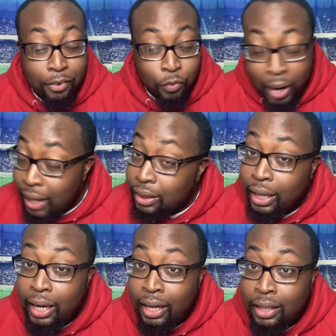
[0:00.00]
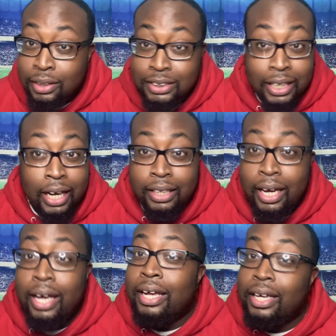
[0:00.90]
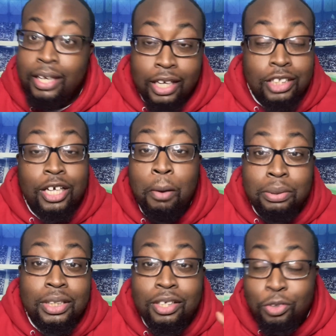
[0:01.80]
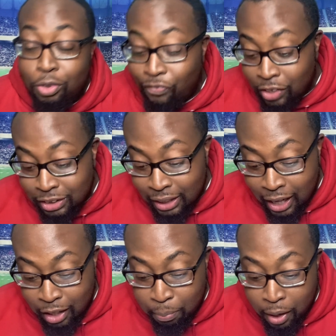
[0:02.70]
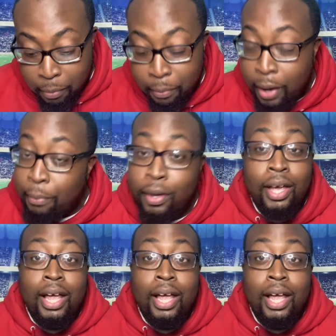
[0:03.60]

right then saying that he's coming to the University of Alabama, baby.